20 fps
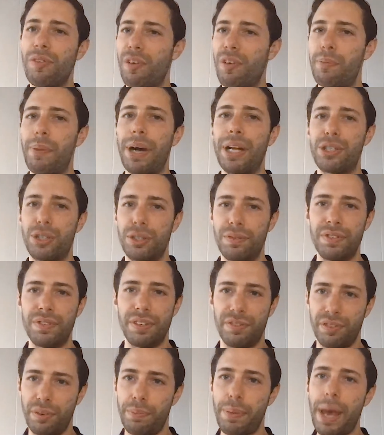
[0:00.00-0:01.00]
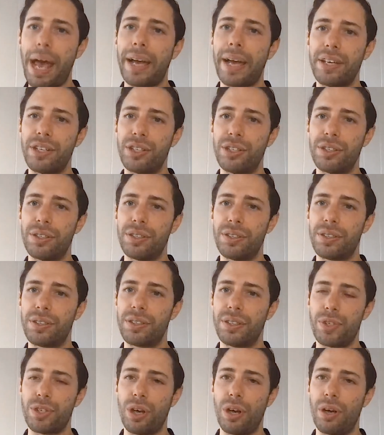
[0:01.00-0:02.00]
of a bunch of different packages.
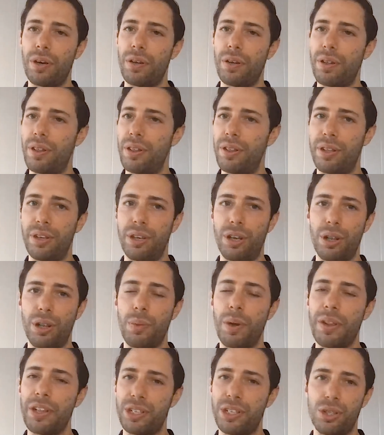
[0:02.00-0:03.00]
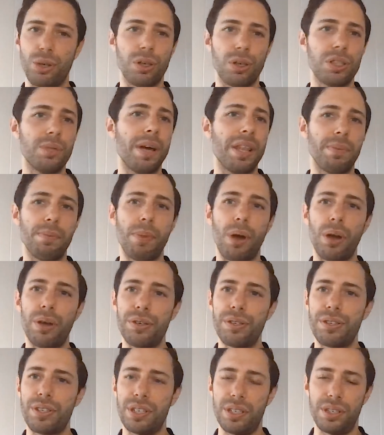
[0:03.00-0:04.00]
So, you know, the one that's talked about the
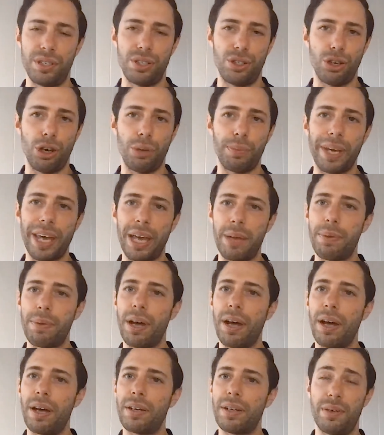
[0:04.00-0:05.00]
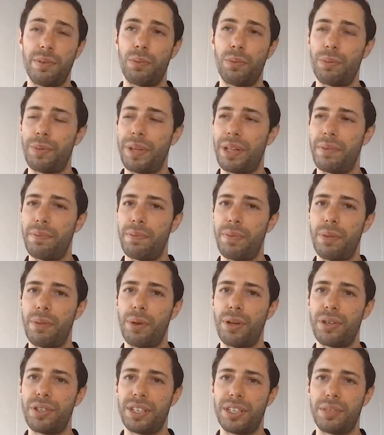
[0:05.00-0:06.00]
most is JobKeeper. It would be the
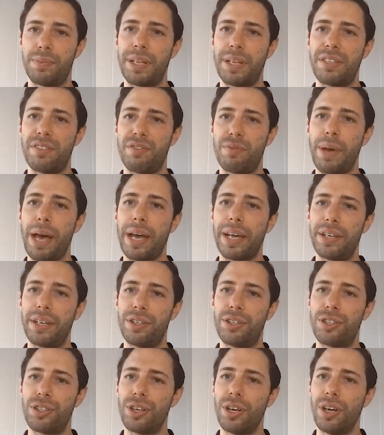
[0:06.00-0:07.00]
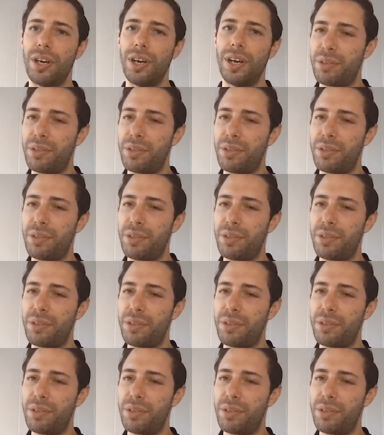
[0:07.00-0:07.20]
most expensive package.